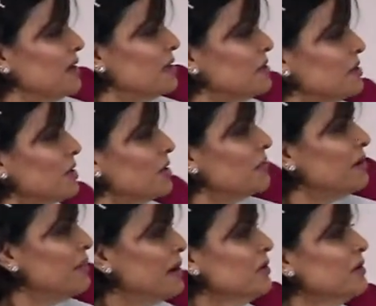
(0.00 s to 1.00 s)
So
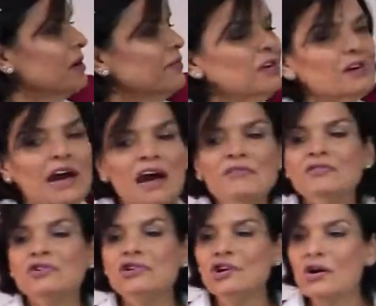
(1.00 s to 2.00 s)
remember, if you have
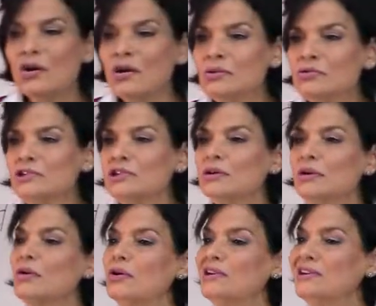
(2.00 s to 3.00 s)
don't
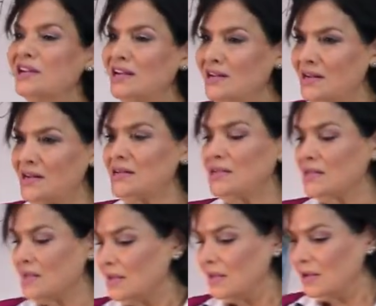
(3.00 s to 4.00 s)
or didn't,
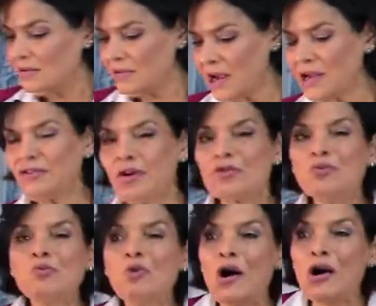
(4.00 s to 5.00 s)
right, or
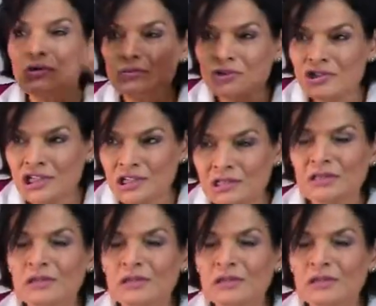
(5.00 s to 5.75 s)
won't,